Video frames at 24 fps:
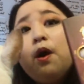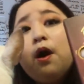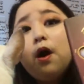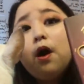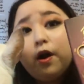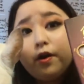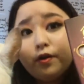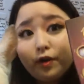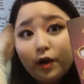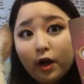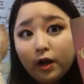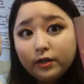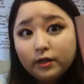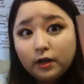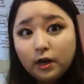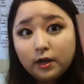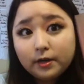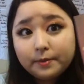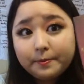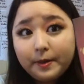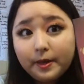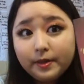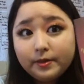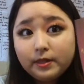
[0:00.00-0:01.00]
are not
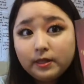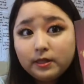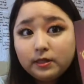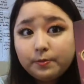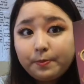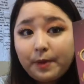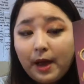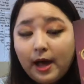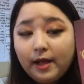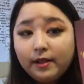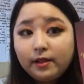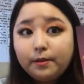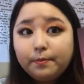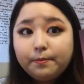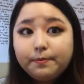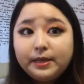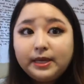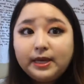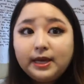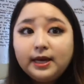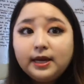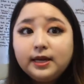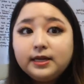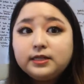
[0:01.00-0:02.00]
talking about this palette,
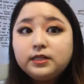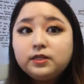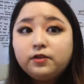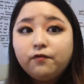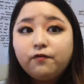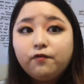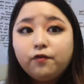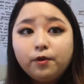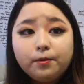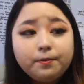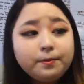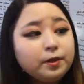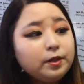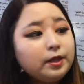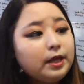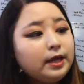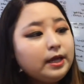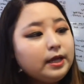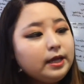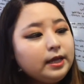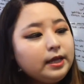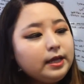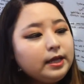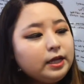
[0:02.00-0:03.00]
because the formula
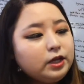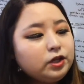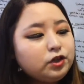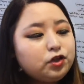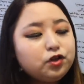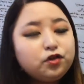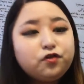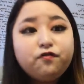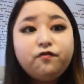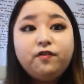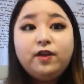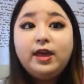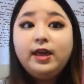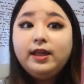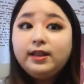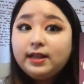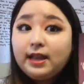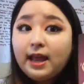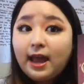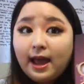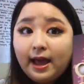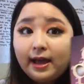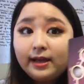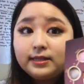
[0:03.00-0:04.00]
is just
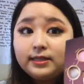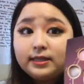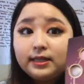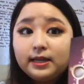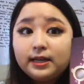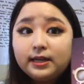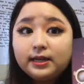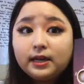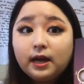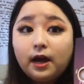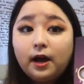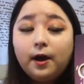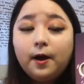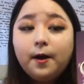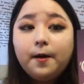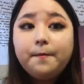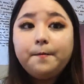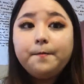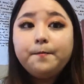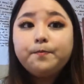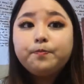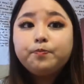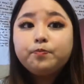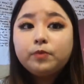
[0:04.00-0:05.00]
fantastic.
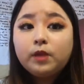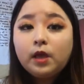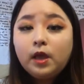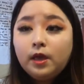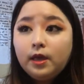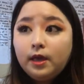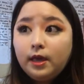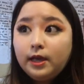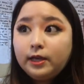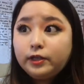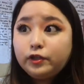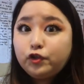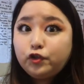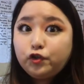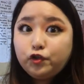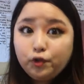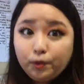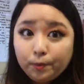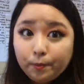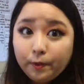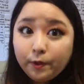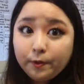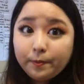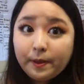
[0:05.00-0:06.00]
It's
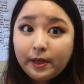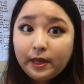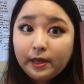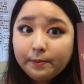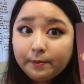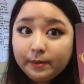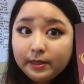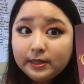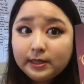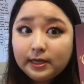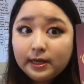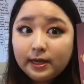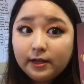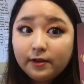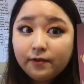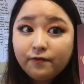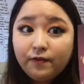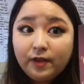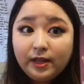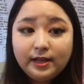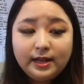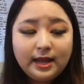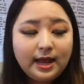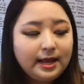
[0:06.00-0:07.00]
super pigmented,
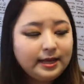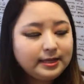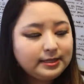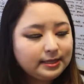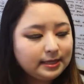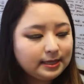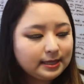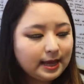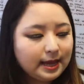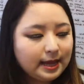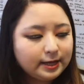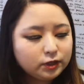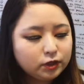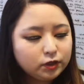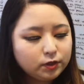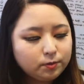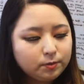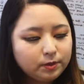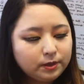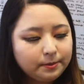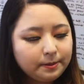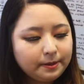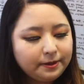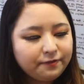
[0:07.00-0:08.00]
fantastic. Actually,
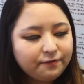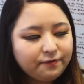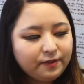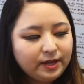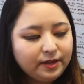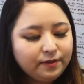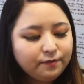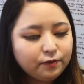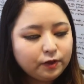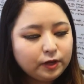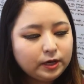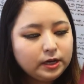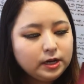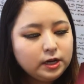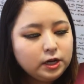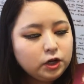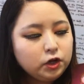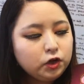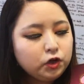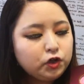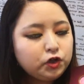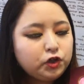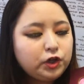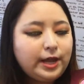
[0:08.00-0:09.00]
one of my favorite
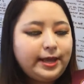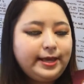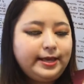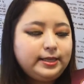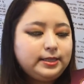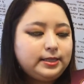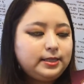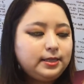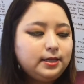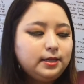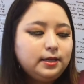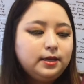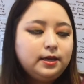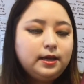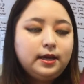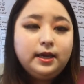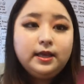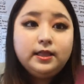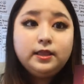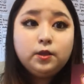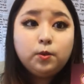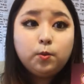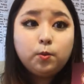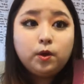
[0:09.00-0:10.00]
shades
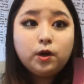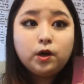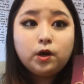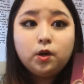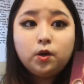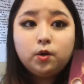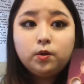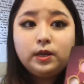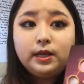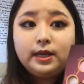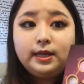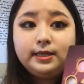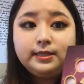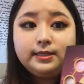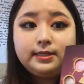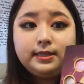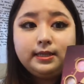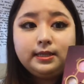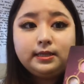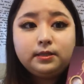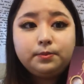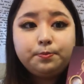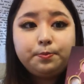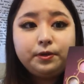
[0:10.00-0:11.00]
in the world is
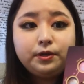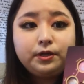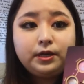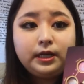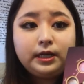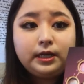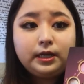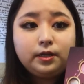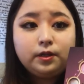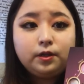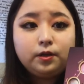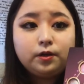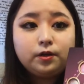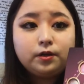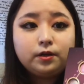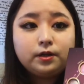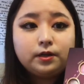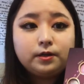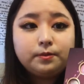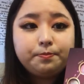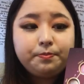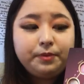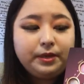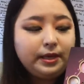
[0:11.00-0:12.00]
this particular
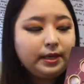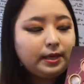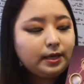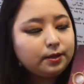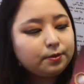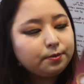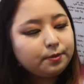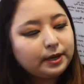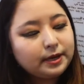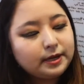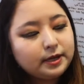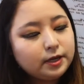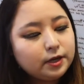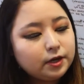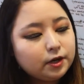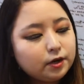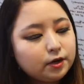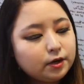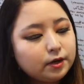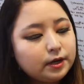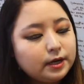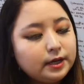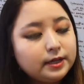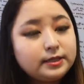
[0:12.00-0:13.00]
pink right
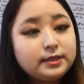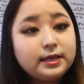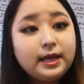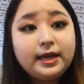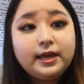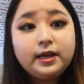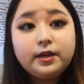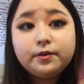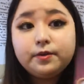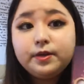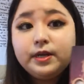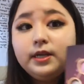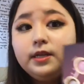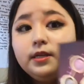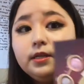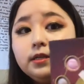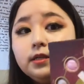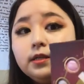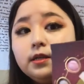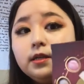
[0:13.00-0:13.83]
here. It's Aries.